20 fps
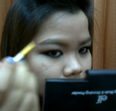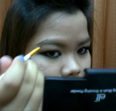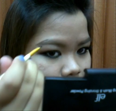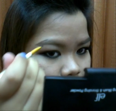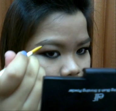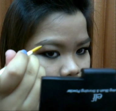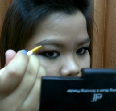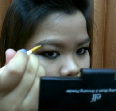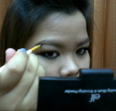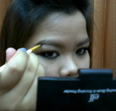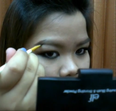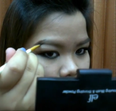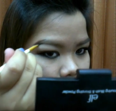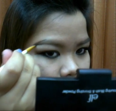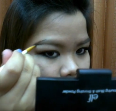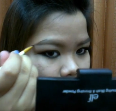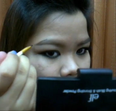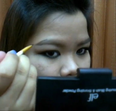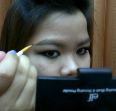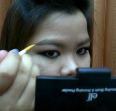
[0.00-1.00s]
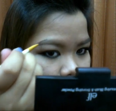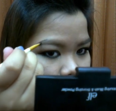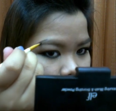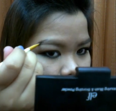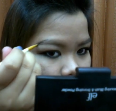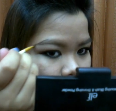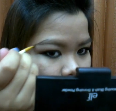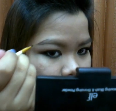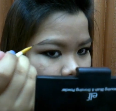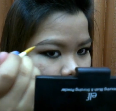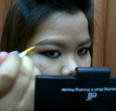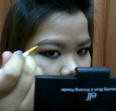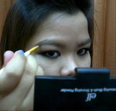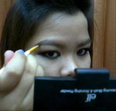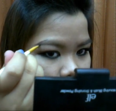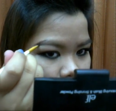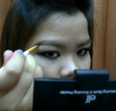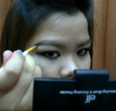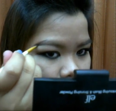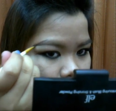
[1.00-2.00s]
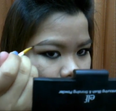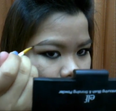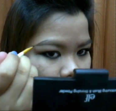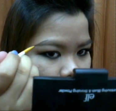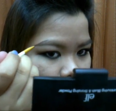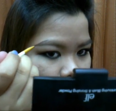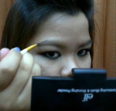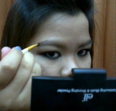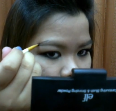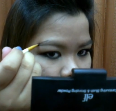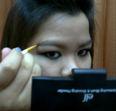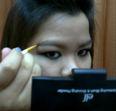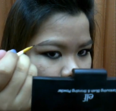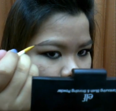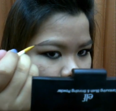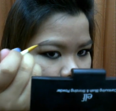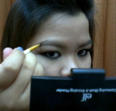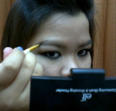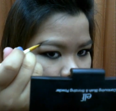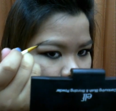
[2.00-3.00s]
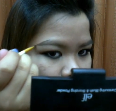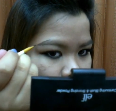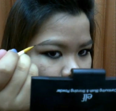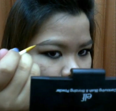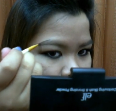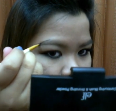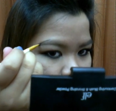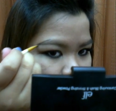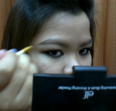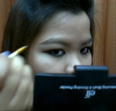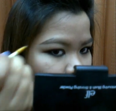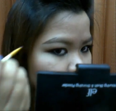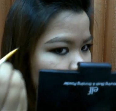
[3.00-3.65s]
Nothing is said.